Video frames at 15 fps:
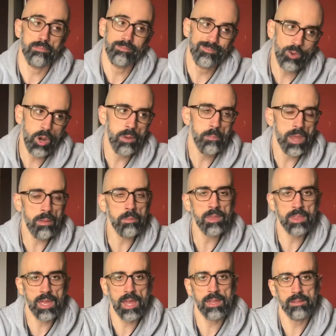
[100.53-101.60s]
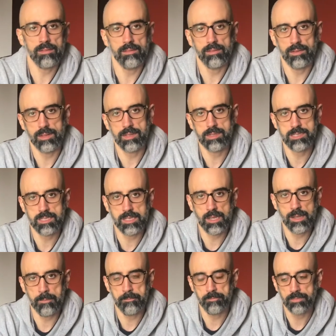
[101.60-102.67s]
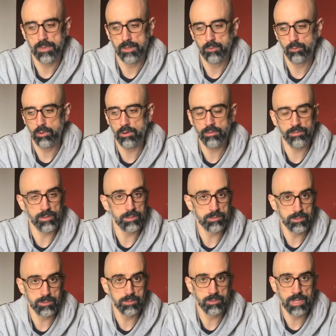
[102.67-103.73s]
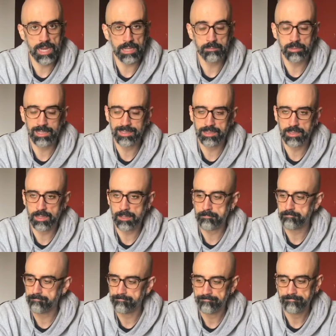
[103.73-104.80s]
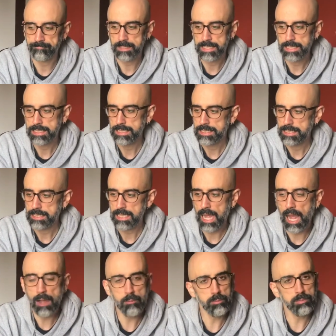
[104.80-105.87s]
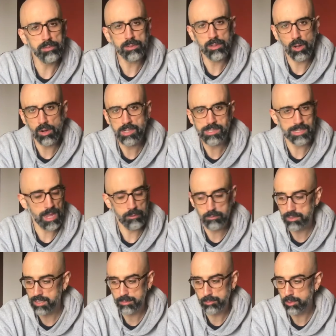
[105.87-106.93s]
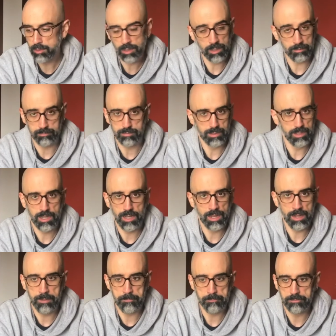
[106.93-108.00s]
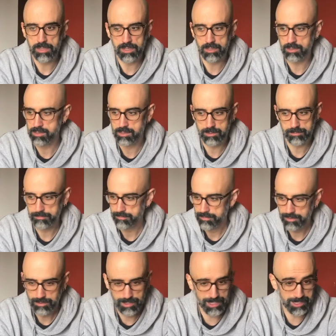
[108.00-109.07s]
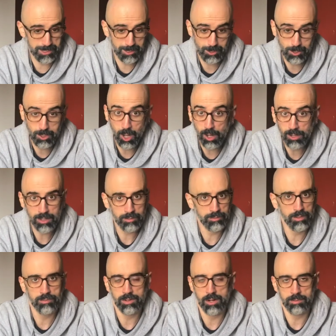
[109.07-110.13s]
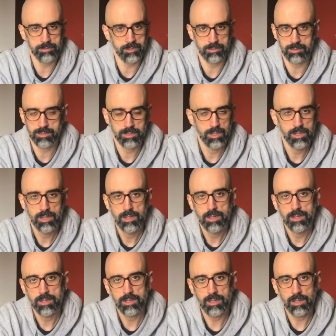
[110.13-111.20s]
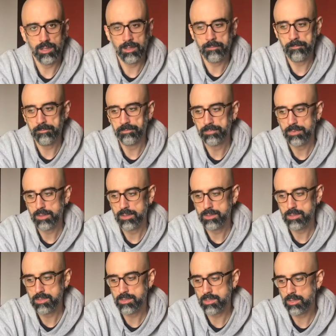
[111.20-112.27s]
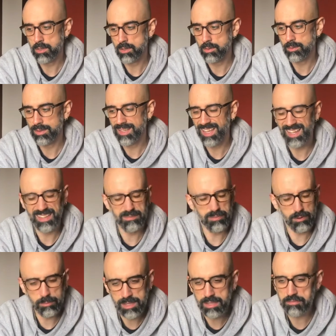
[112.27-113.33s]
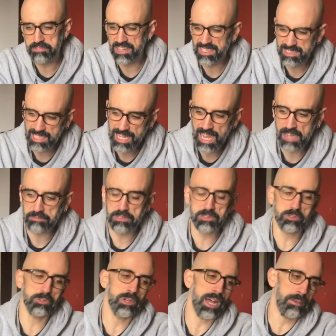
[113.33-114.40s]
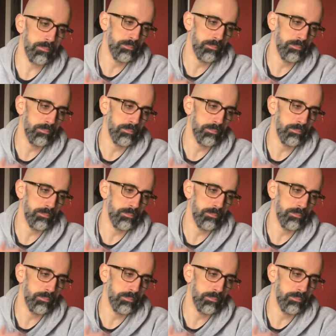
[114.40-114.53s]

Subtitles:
Well, maybe then it's worth it to do that, but honestly I would keep looking because there's a ton of different options. So, and for me, the fact that having to